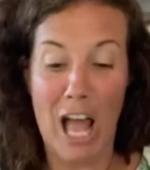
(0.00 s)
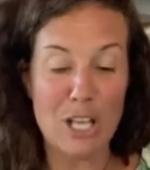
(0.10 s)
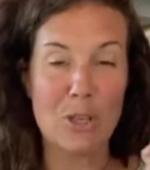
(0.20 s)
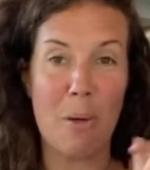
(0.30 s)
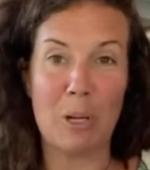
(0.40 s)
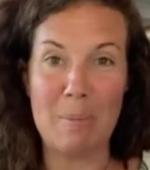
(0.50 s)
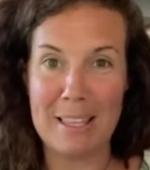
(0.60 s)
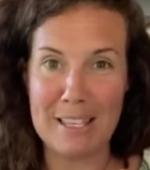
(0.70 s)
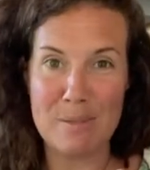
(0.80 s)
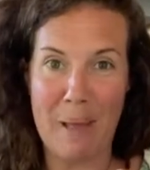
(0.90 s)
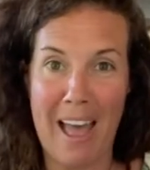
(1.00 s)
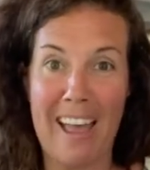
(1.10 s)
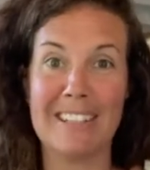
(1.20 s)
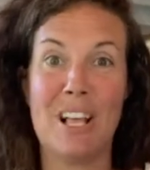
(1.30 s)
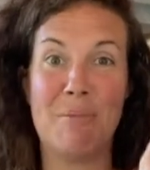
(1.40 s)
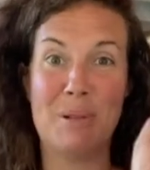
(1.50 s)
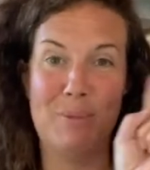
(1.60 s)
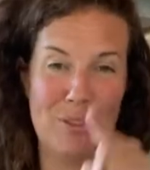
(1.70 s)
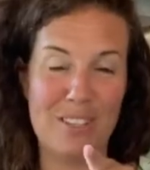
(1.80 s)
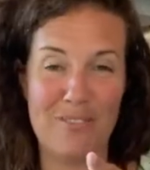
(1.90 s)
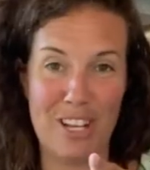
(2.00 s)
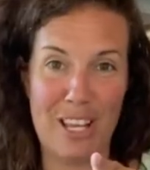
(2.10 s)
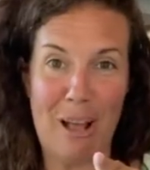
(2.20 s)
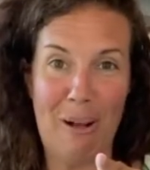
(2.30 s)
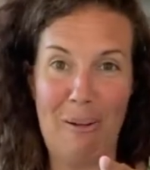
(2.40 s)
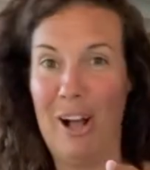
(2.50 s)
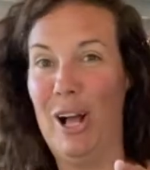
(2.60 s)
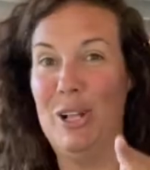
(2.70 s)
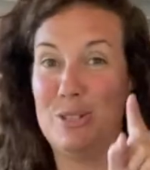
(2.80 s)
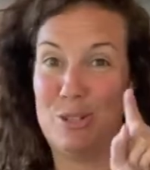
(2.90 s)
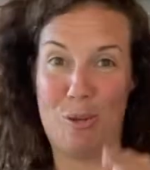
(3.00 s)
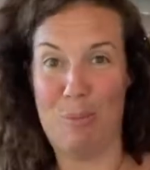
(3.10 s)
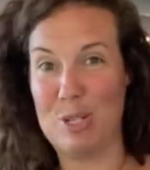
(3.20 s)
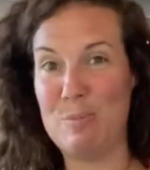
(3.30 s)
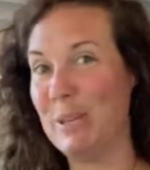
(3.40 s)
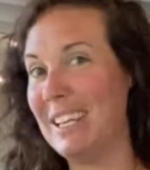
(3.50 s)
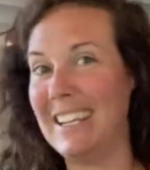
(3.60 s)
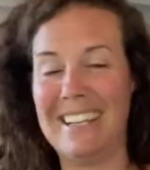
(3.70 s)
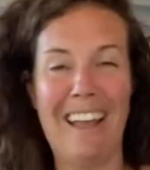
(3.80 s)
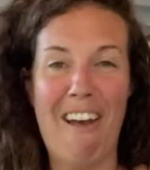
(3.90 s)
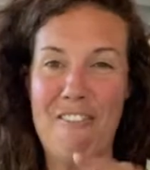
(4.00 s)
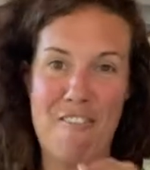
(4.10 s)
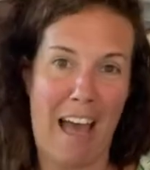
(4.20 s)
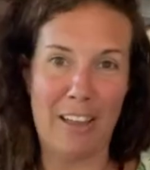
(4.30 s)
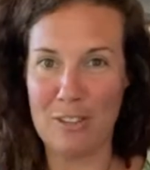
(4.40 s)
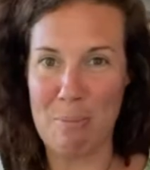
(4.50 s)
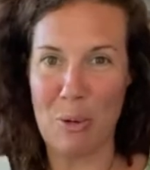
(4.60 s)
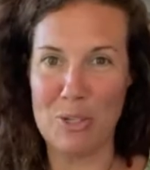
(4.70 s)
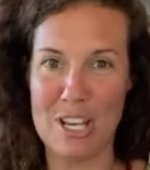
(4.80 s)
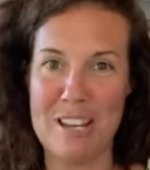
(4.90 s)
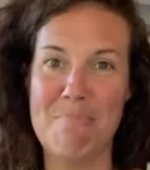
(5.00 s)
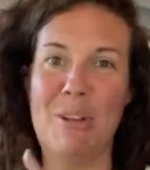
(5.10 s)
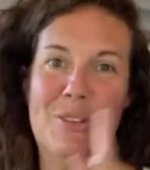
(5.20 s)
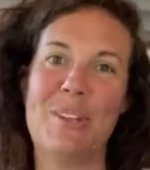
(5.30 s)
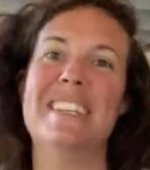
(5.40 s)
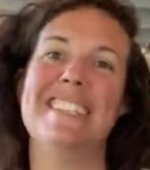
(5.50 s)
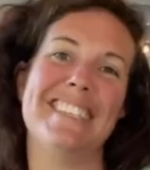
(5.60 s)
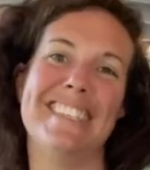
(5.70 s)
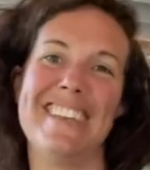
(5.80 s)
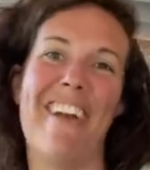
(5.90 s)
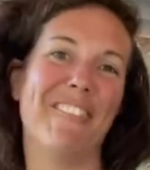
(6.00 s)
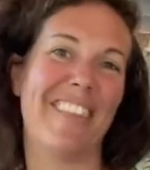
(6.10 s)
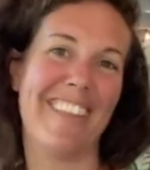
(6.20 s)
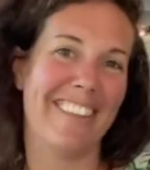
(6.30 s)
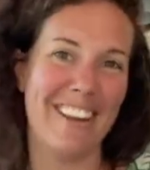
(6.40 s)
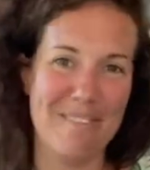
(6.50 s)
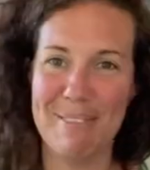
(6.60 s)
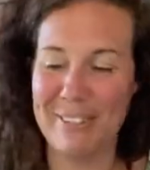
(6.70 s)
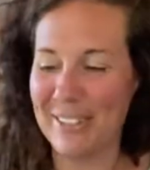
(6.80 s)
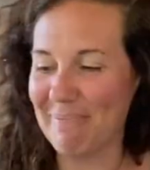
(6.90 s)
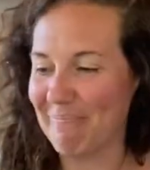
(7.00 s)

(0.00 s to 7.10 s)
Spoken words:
So I'm gonna make these bags. I'm gonna put this video on super speed, fast motion, but you can see everything that I'm doing.